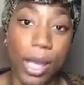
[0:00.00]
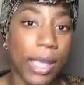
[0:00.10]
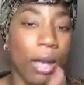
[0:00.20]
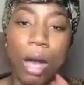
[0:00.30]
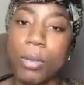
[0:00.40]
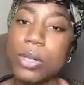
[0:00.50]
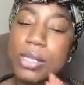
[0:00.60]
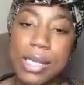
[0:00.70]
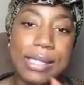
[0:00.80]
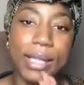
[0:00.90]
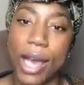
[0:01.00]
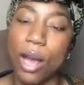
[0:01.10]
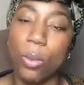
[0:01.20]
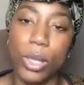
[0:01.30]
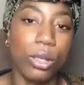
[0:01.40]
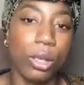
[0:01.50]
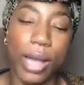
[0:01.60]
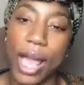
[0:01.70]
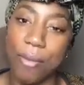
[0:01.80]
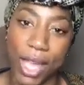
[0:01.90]
And almost doesn't count when you
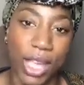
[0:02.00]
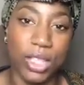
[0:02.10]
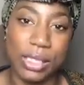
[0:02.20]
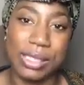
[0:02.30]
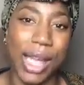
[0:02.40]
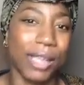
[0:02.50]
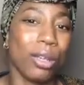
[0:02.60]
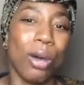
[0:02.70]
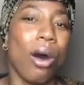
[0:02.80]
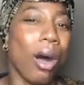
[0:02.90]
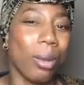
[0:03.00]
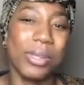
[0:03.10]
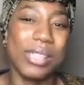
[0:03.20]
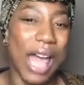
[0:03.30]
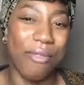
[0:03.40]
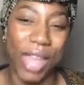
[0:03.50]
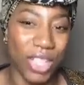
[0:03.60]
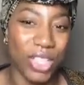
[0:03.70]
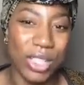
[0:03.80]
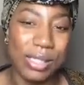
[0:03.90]
don't have edges. Like, you don't almost have
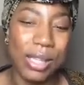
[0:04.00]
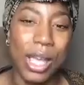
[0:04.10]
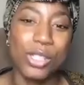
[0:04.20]
edges.